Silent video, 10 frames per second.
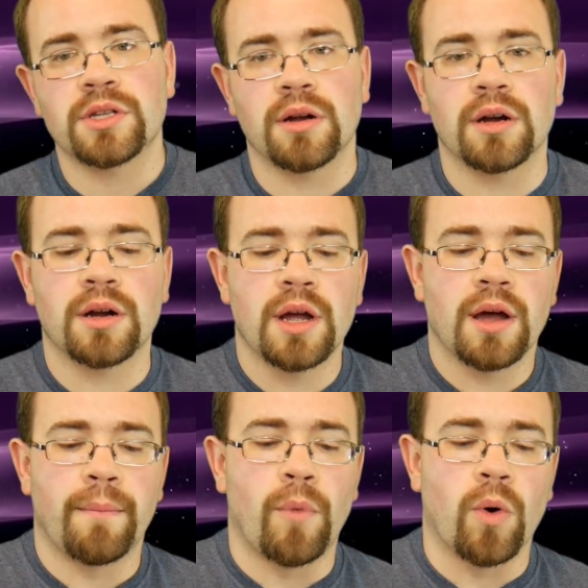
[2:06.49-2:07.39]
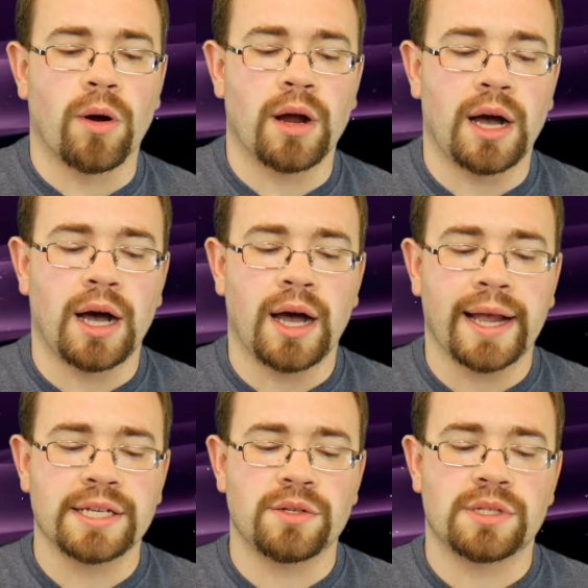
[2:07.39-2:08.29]
They're more, uh,
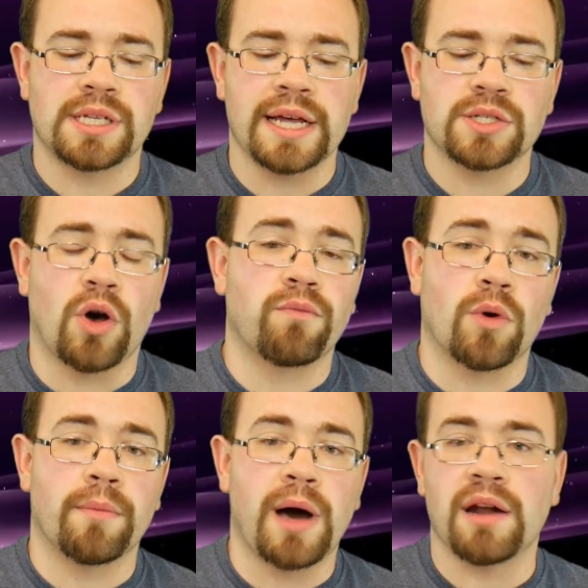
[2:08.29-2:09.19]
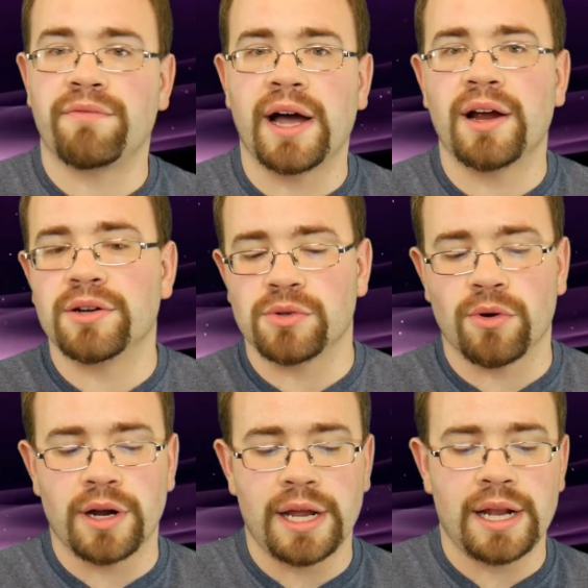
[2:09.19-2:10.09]
I guess you'd say software modifiers,
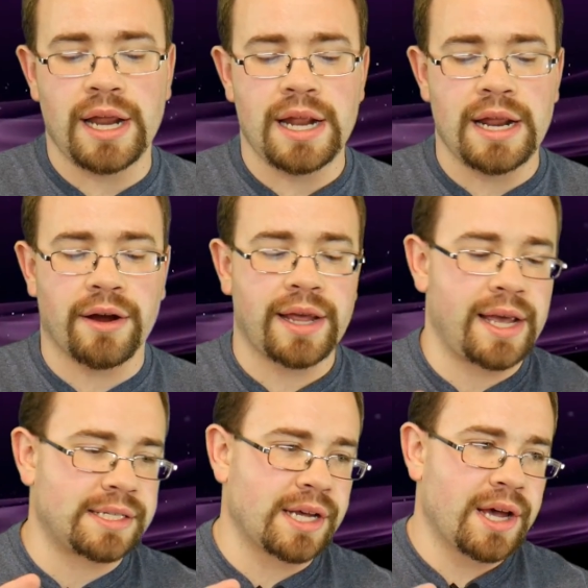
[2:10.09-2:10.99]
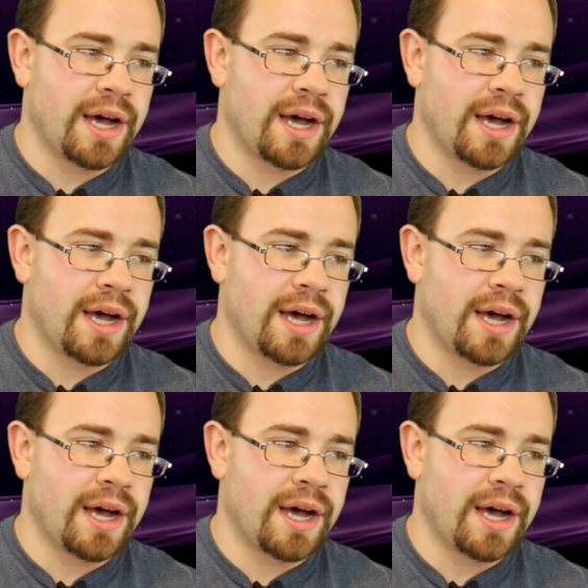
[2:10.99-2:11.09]
or in, in their case,